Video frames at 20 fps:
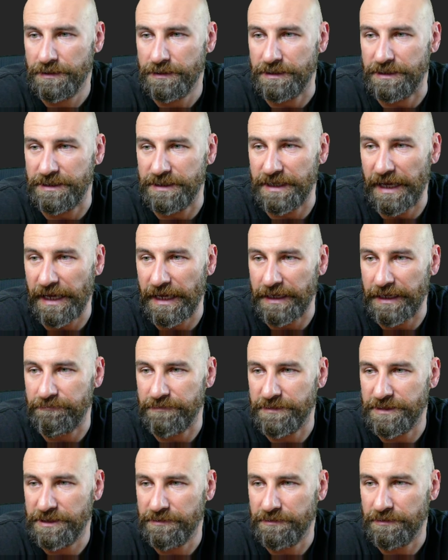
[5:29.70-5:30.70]

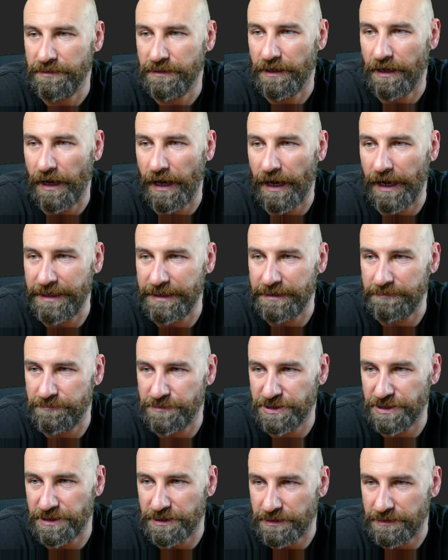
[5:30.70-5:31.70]
named
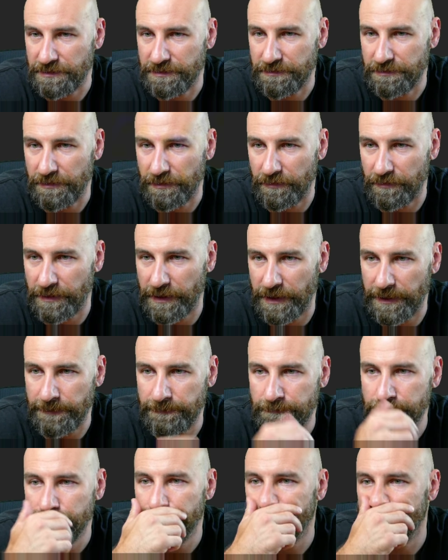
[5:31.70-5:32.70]
IMG, okay?
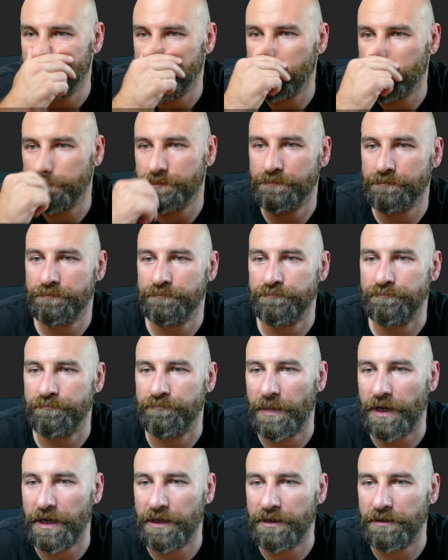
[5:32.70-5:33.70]

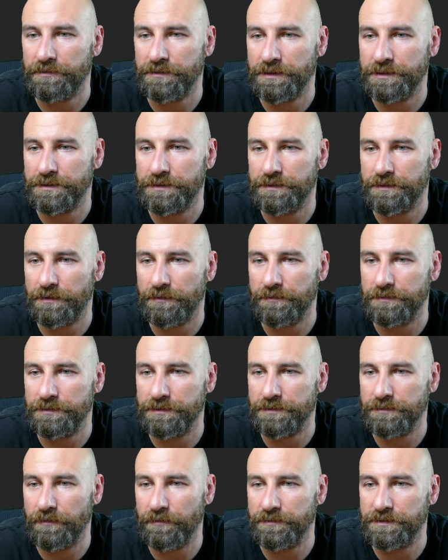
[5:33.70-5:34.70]
Background, let's throw
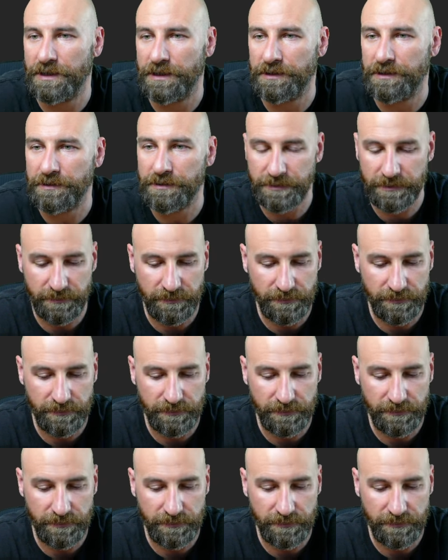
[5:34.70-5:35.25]
these quotes on here.